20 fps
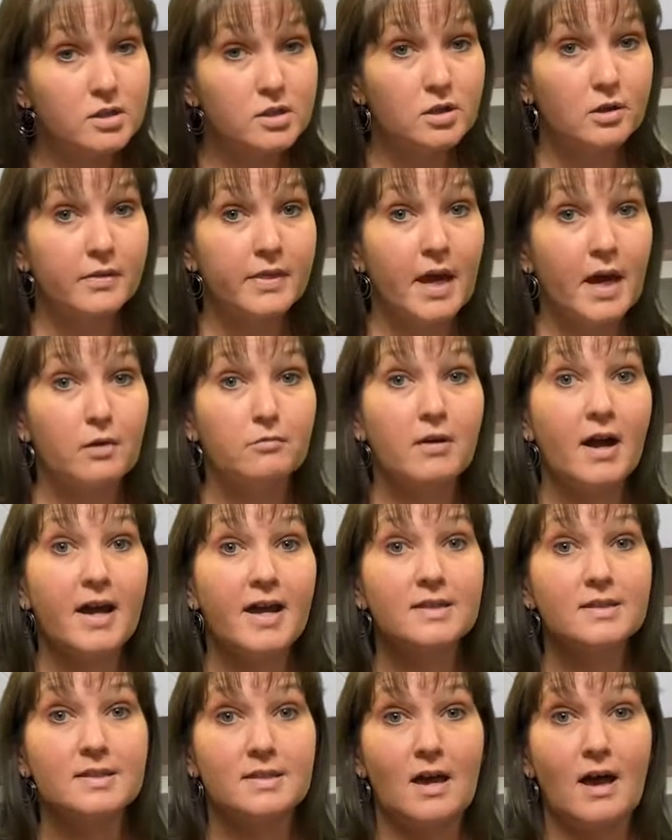You're going to want
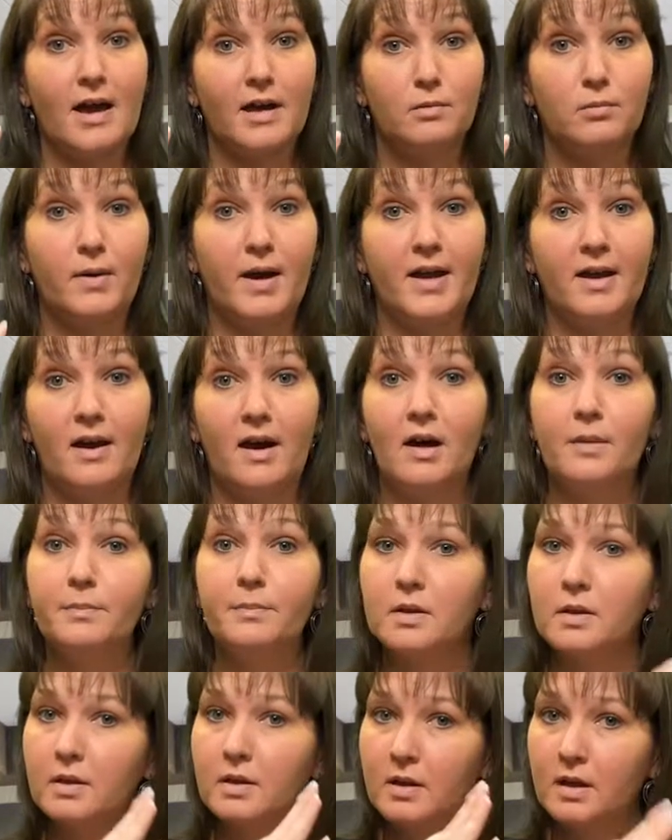to turn that right
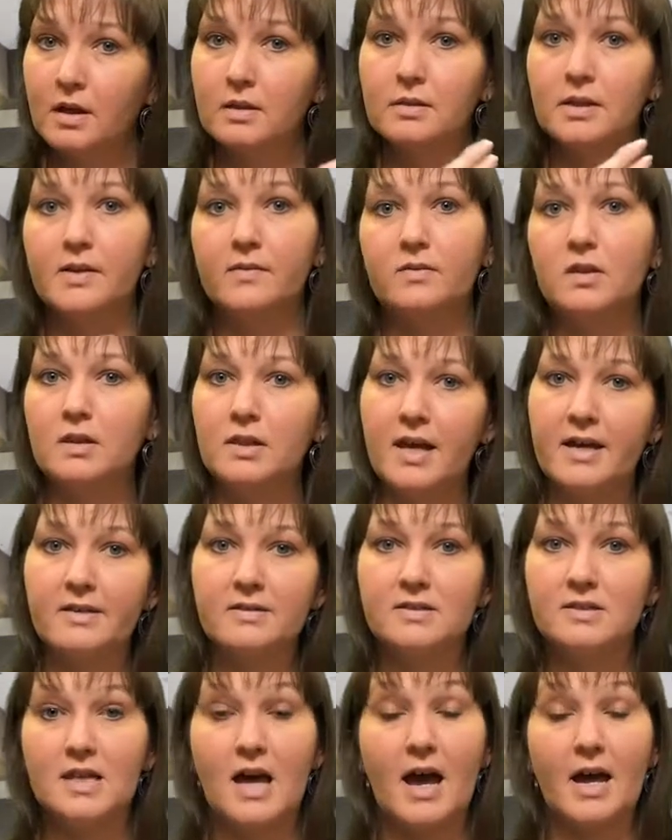side way up
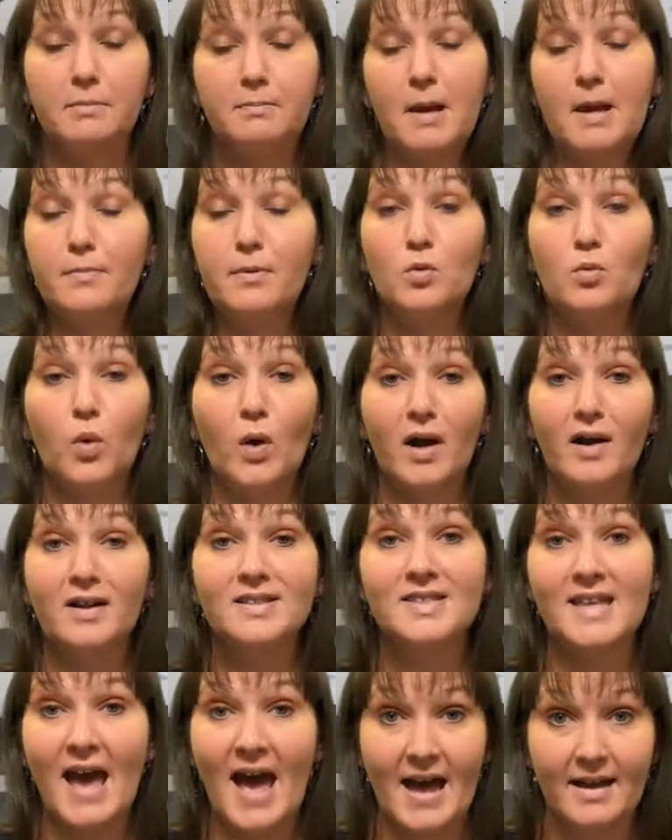and leave the left
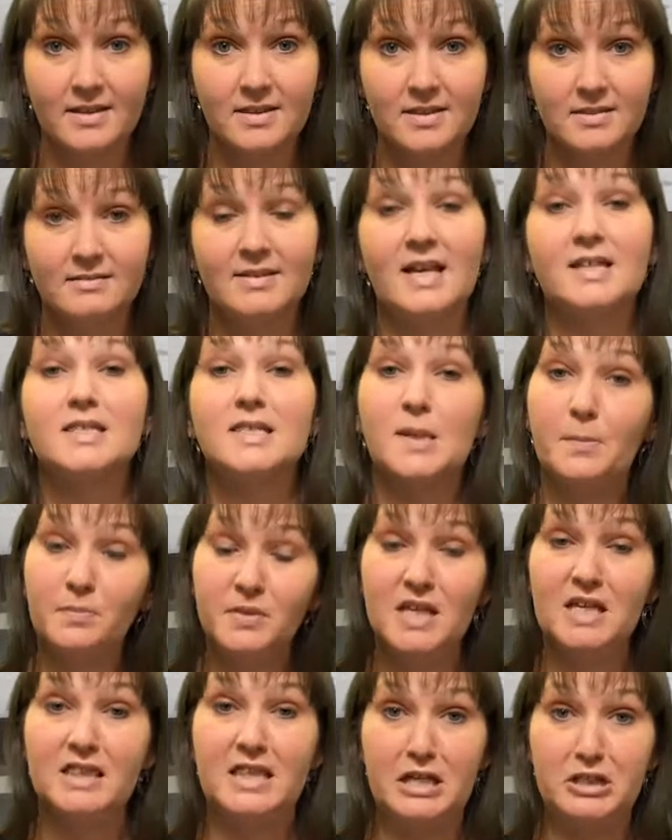side maybe where it's
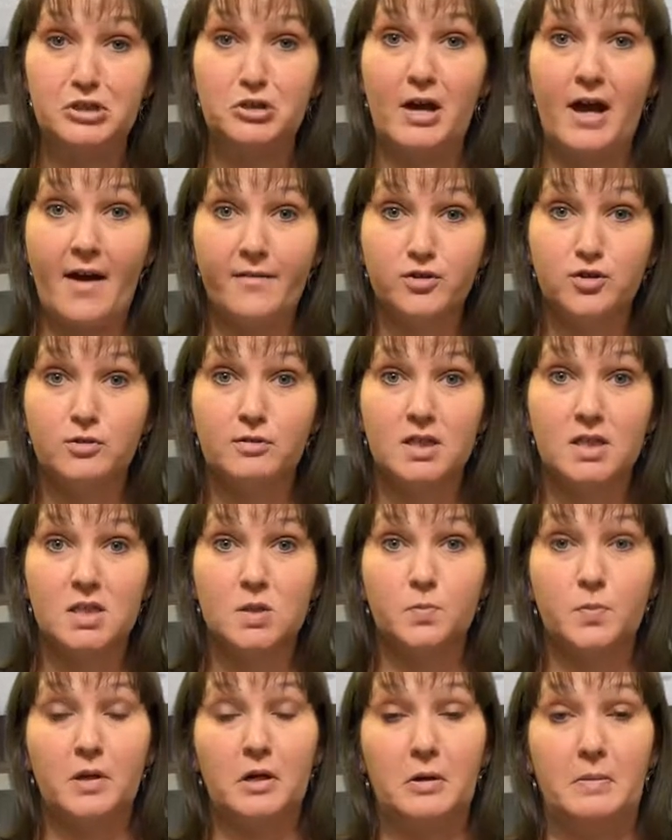at. That's something that
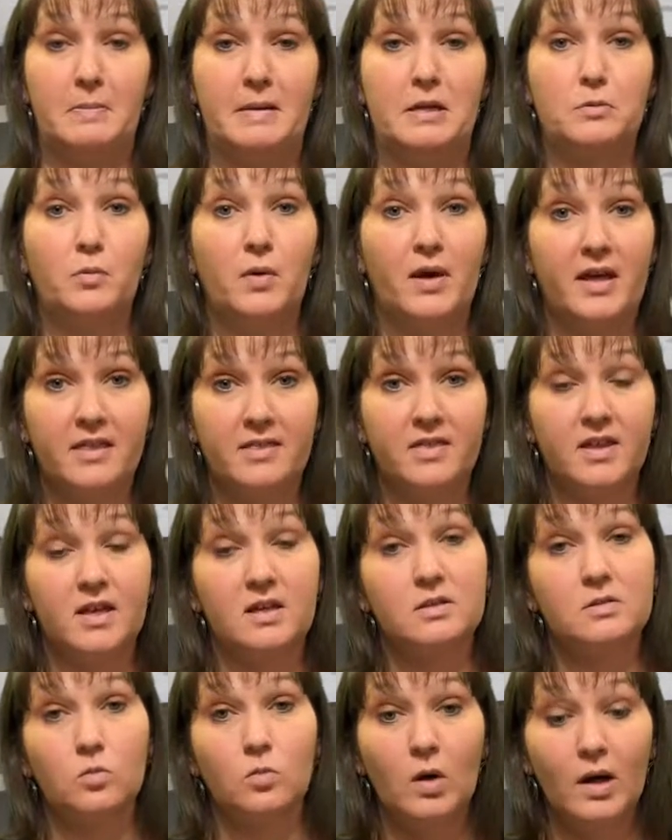you'll have to
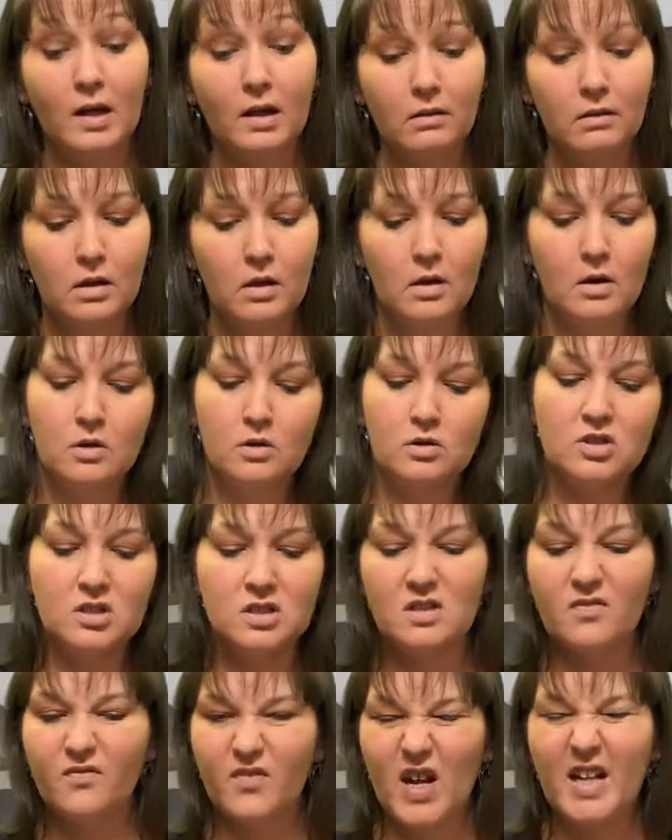experiment with as
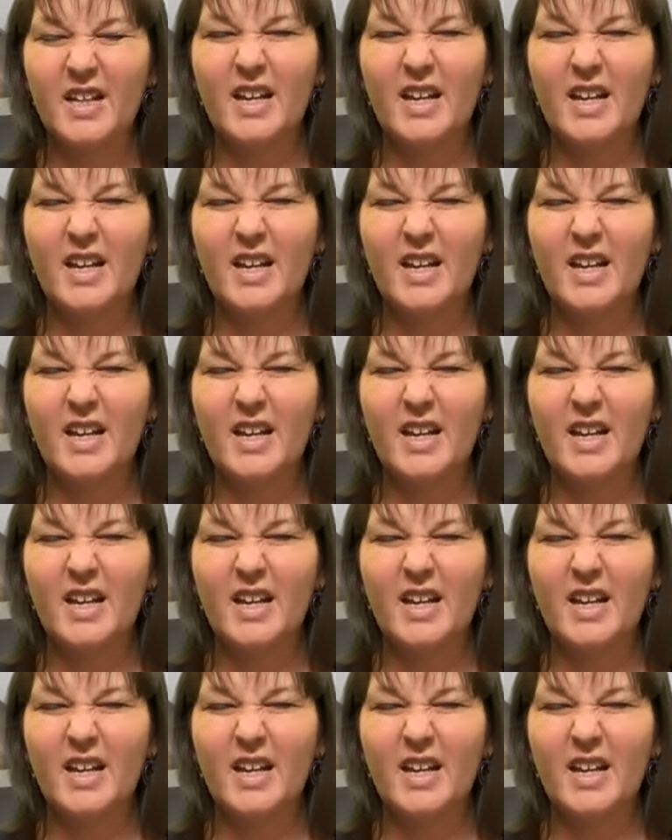well,